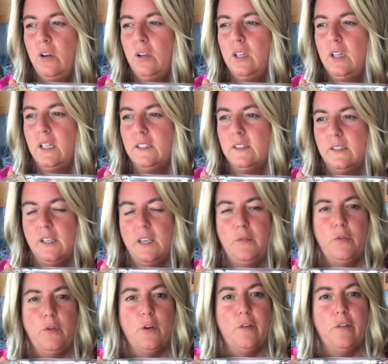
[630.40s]
let's say
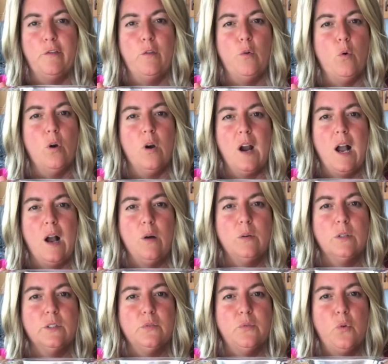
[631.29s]
for 4
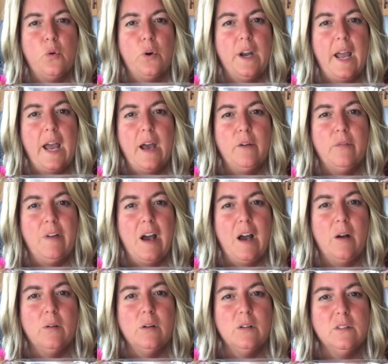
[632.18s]
hours, 4.5
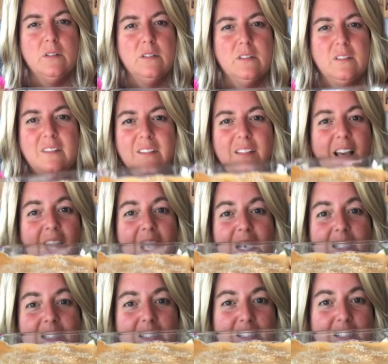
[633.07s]
hours, and
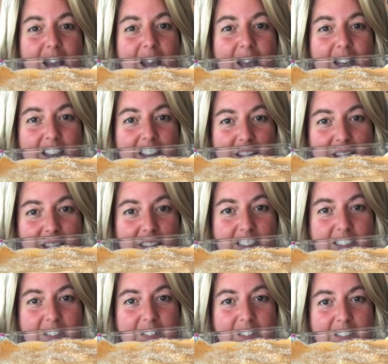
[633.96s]
it's done.
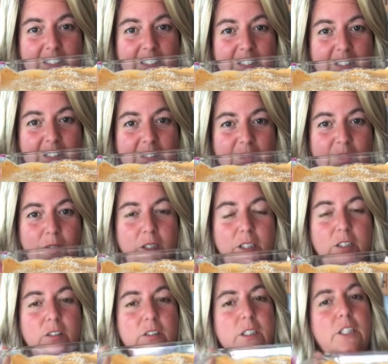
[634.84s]
So
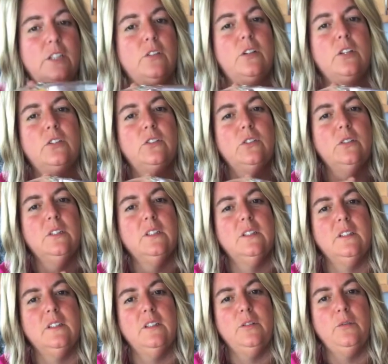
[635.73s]
literally you could do
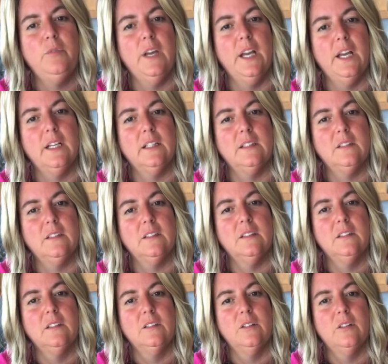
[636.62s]
this in
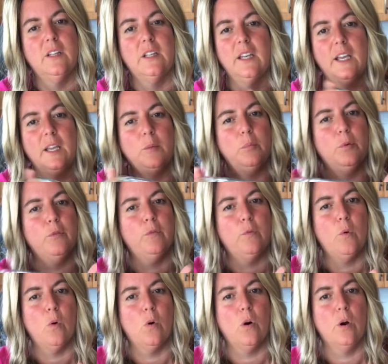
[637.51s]
advance the night
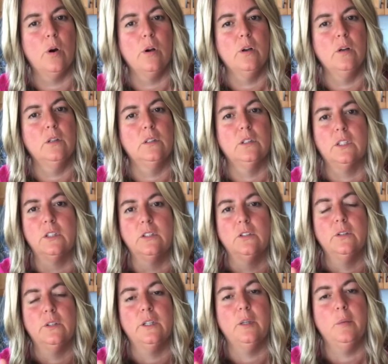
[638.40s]
before, you could do
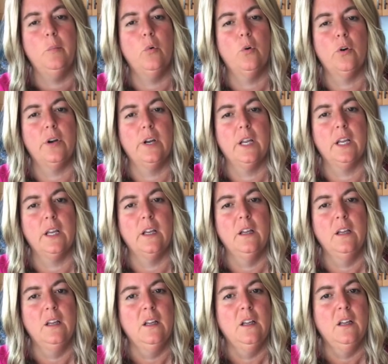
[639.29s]
it in the morning,
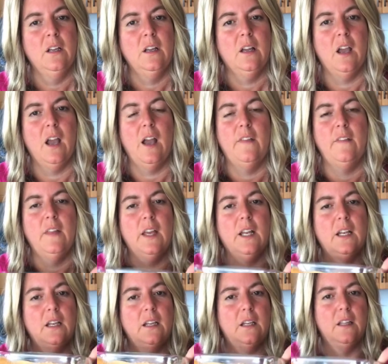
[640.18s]
and
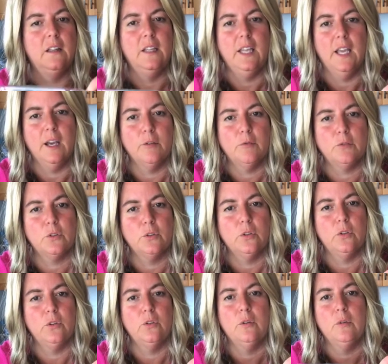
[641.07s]
then in the
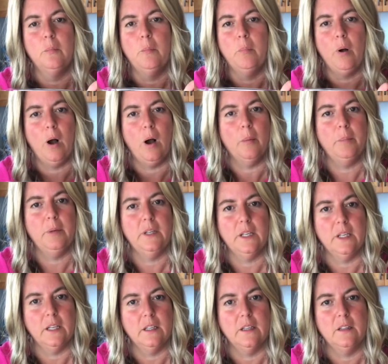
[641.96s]
afternoon, pop it
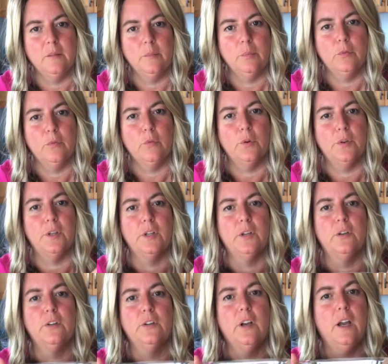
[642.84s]
in before
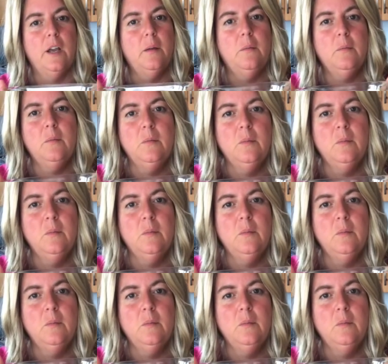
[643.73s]
dinner time,